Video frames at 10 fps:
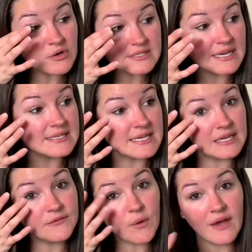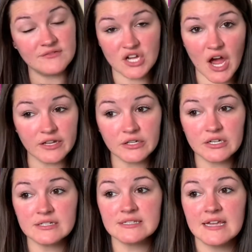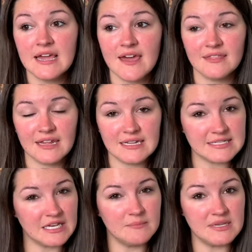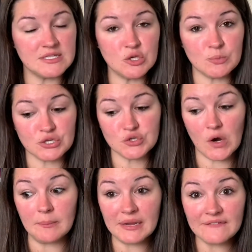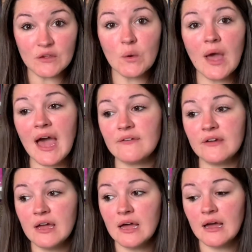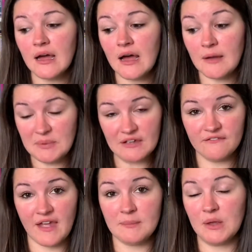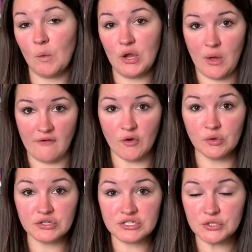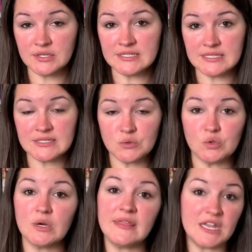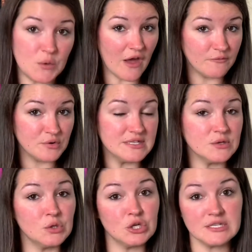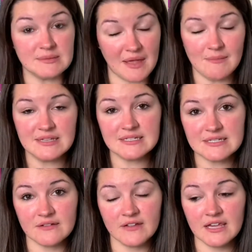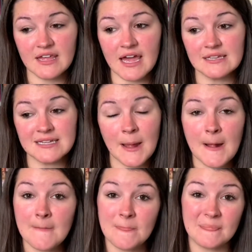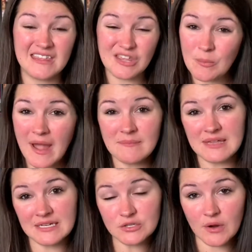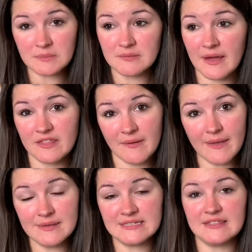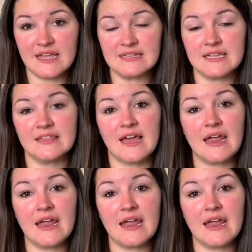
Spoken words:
like I said, if you have toddlers, then it's going to be super short. But if you have a big family where you have older students in school and then you preschoolers and babies and stuff like that, you might be interrupted by the babies and things like that.